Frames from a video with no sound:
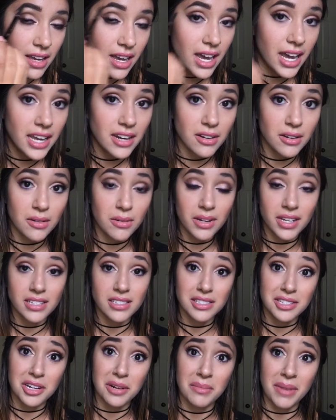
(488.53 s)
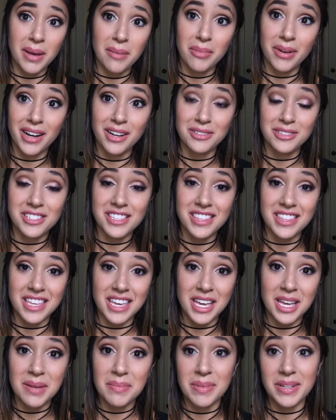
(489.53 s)
I don't consider my brows
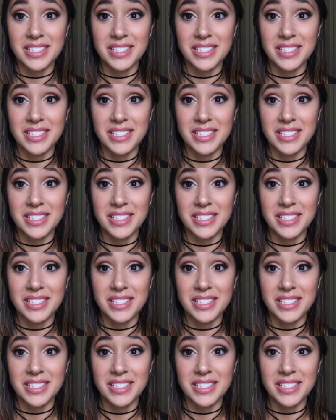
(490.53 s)
thick,